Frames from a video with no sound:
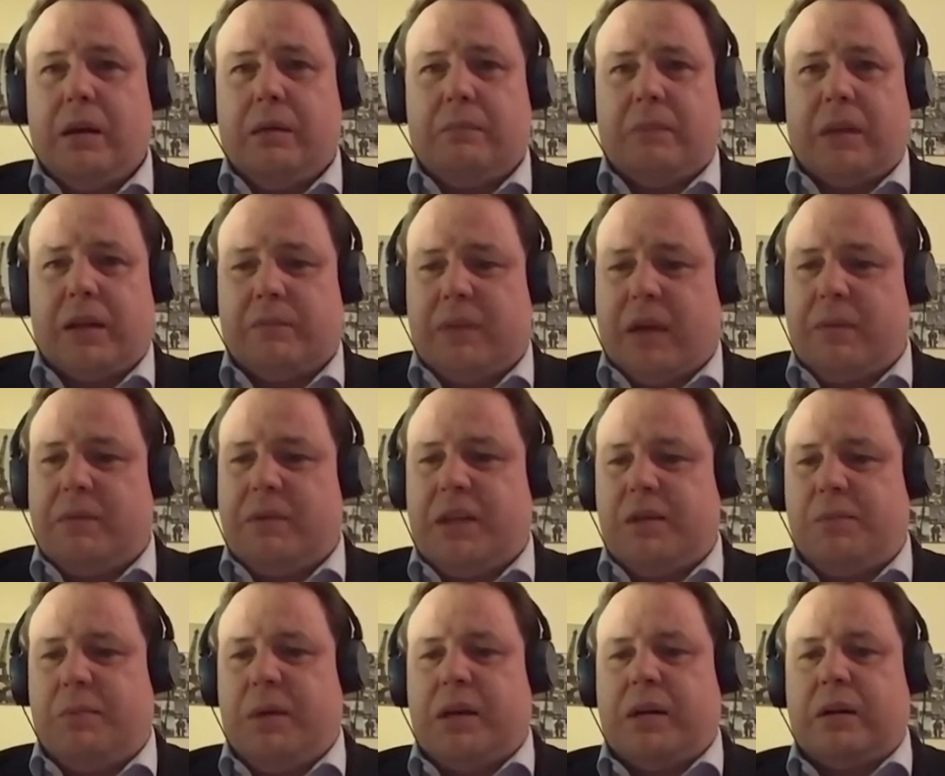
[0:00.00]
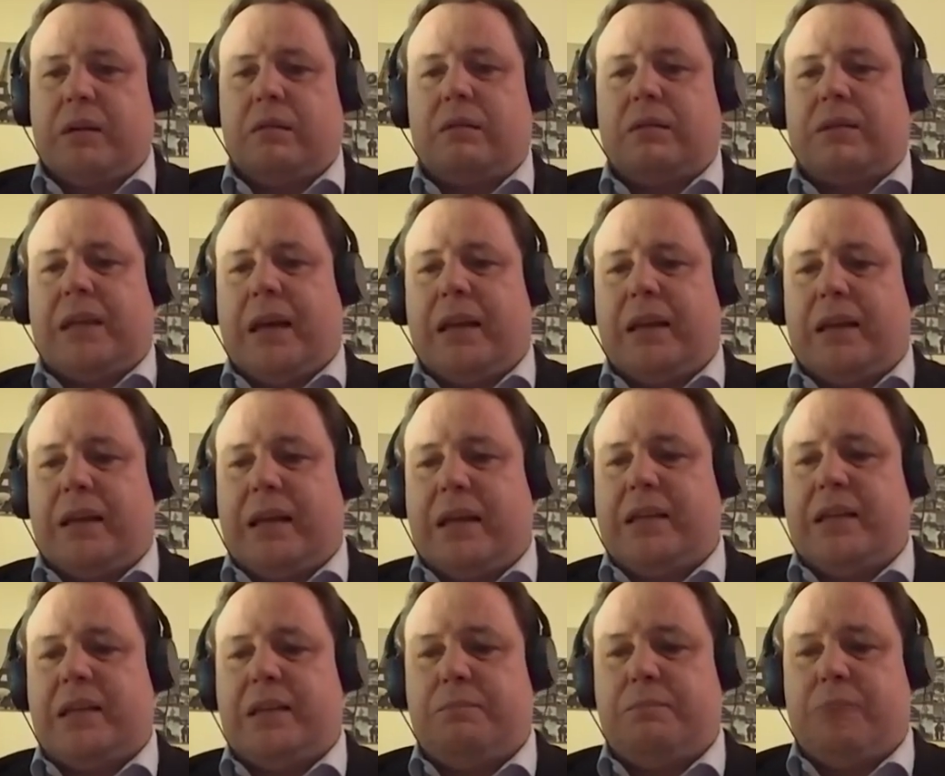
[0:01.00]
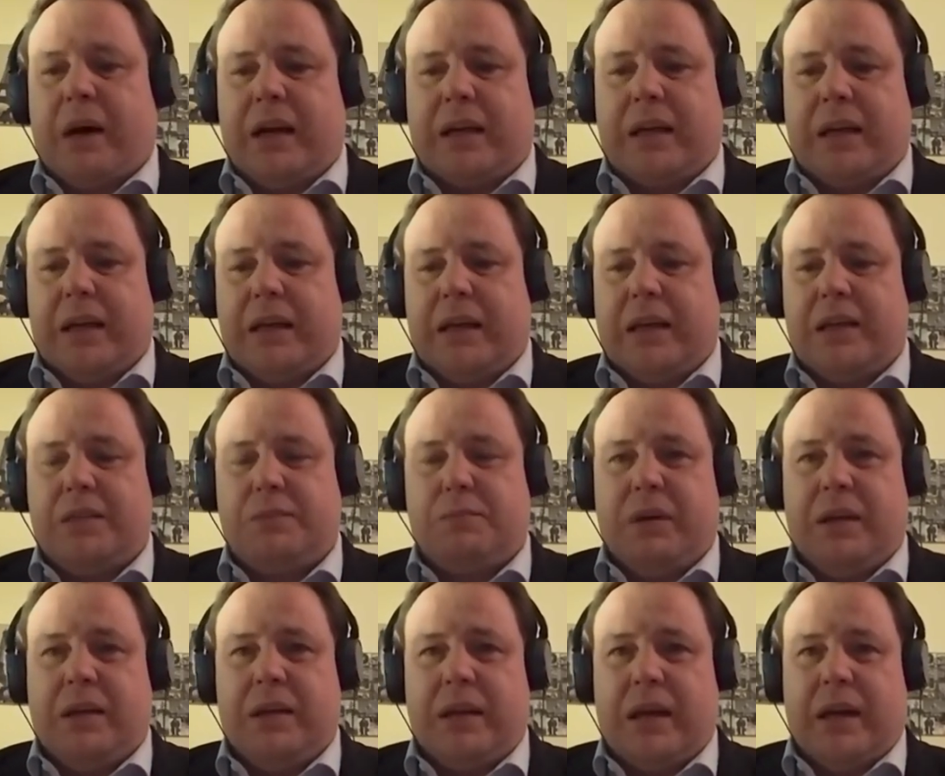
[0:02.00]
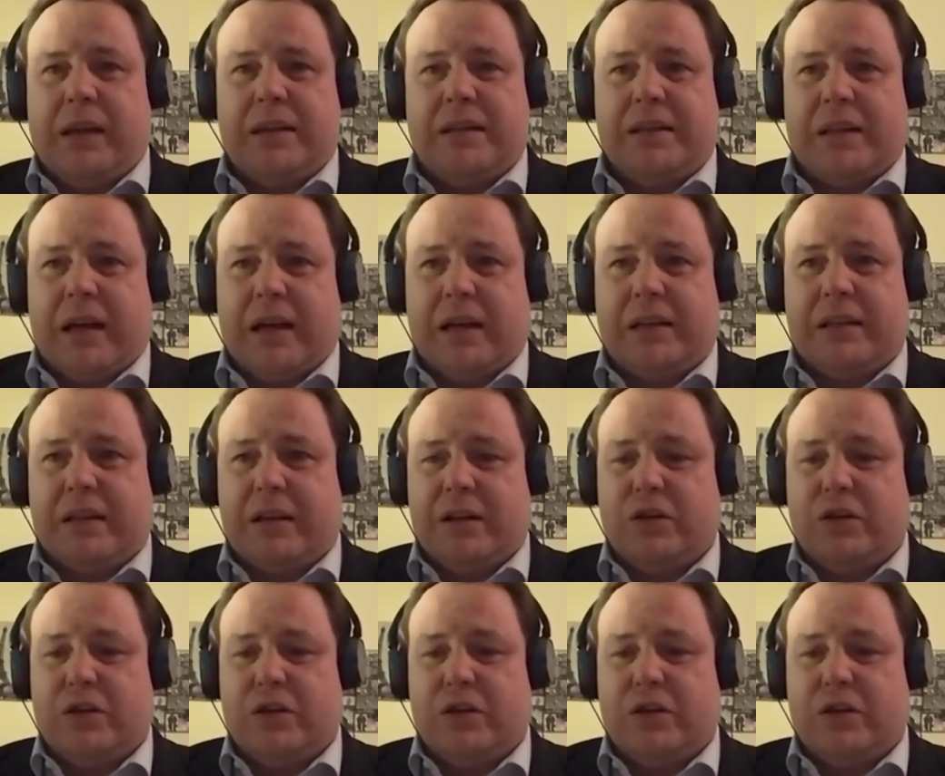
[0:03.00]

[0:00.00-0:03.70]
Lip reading: Madam Deputy Speaker, delegated bargaining has been a disaster.